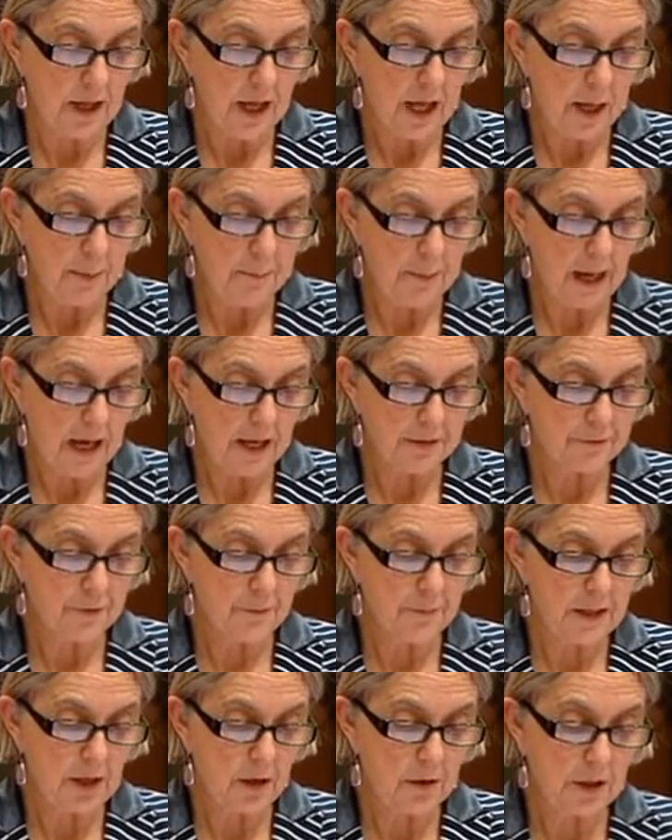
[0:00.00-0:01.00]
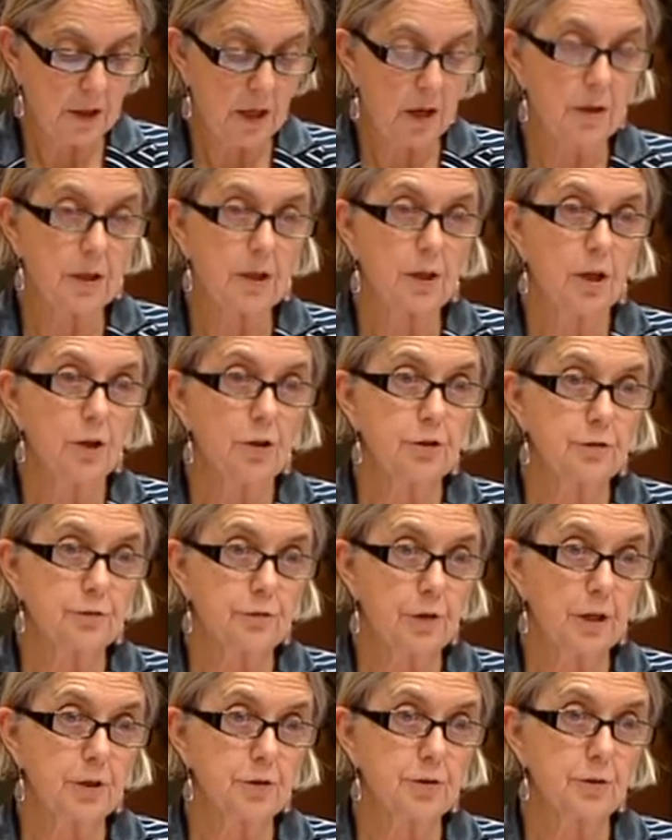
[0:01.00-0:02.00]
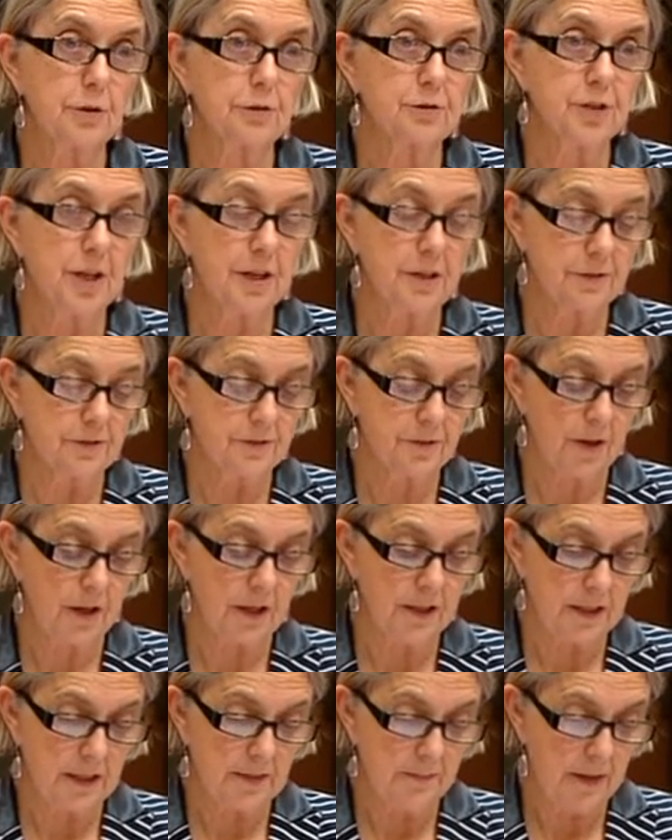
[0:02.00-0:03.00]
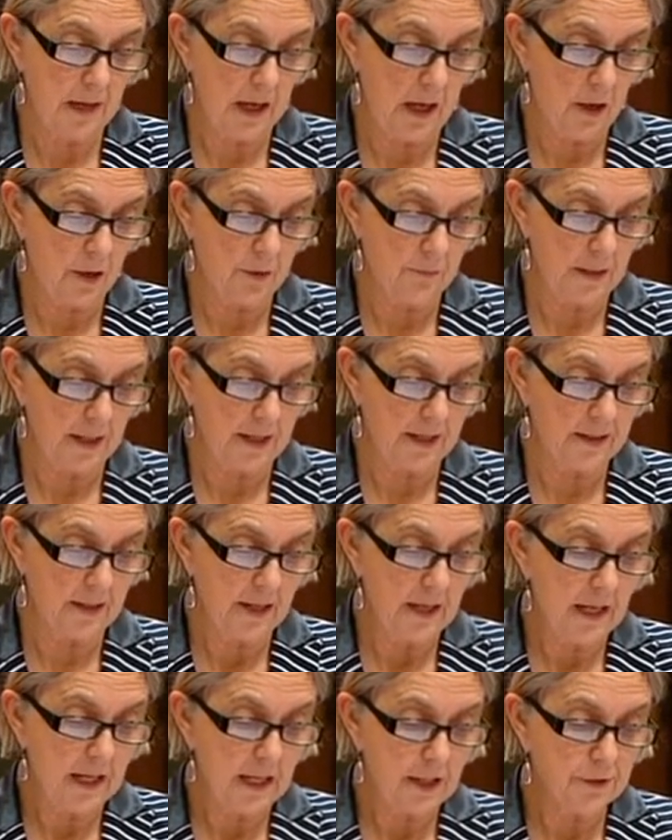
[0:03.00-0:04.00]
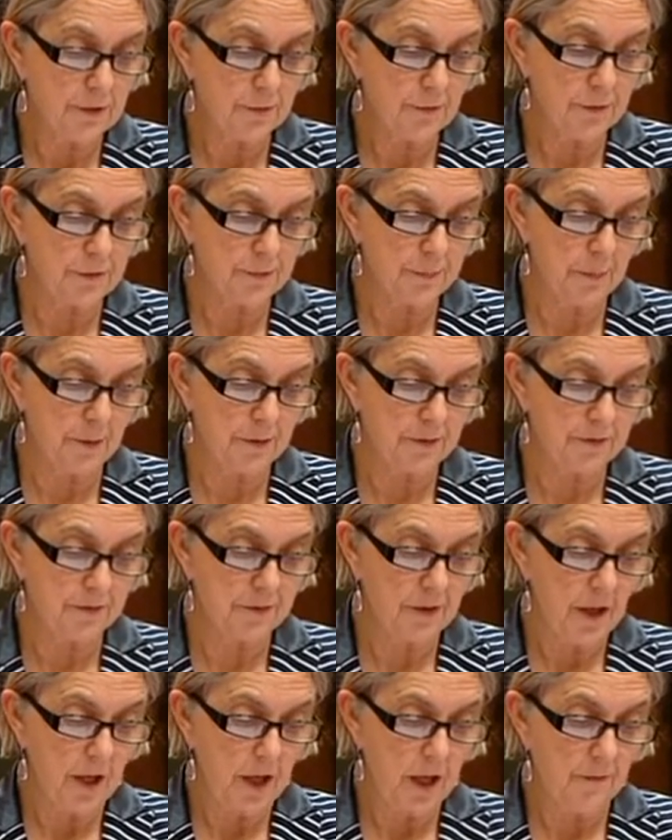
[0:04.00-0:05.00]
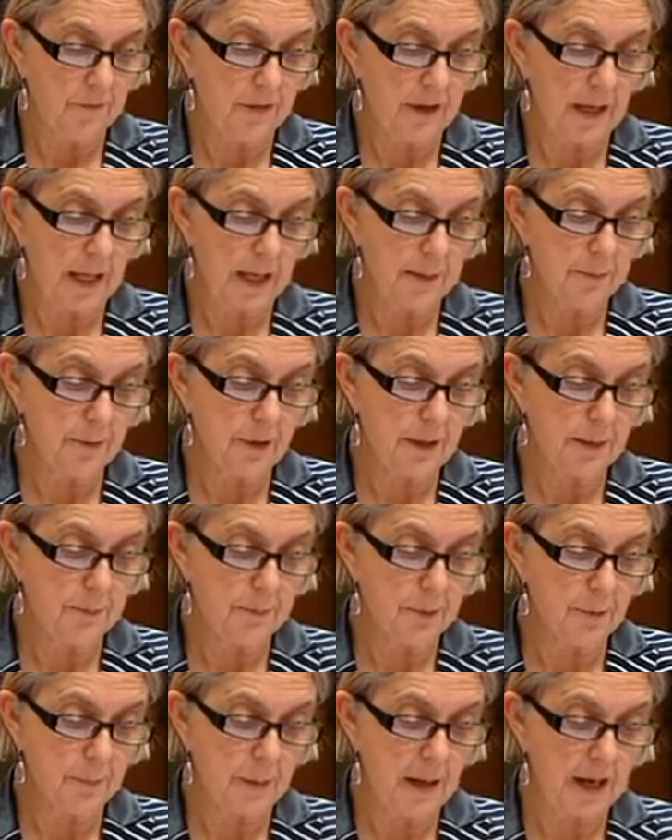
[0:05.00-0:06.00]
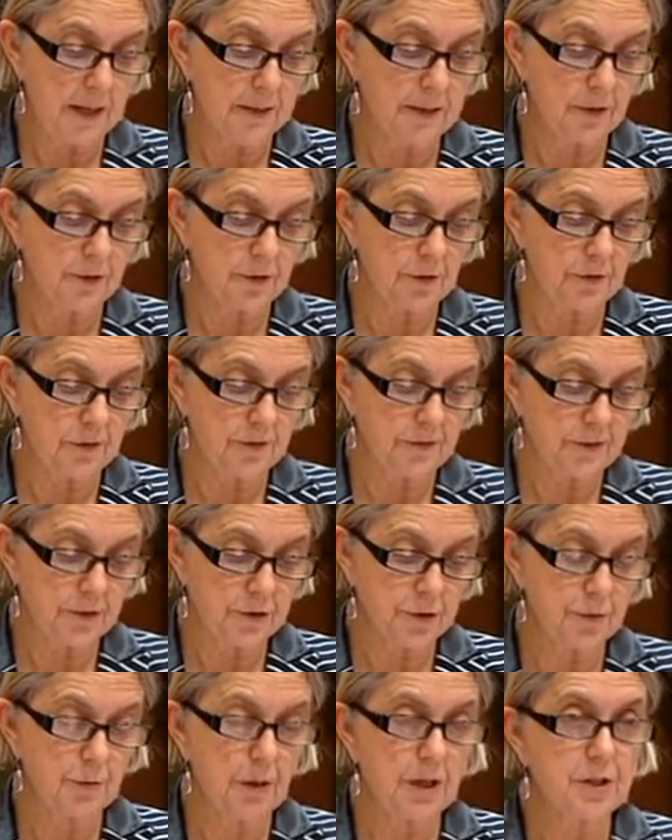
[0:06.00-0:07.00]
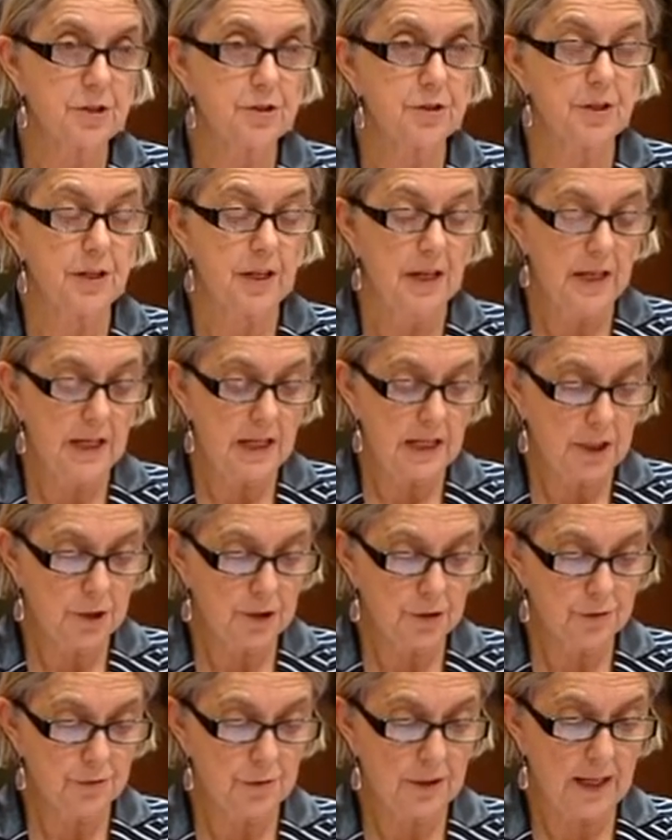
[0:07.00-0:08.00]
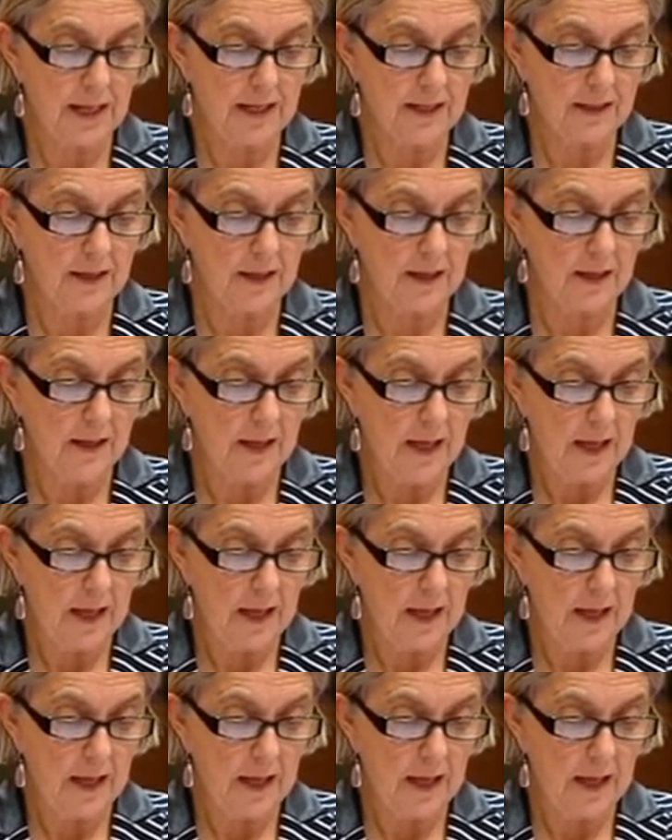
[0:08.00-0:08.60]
apart from the ongoing structural genocide in their homeland, is a response of the Labor and Liberal Party to the situation in Sri Lanka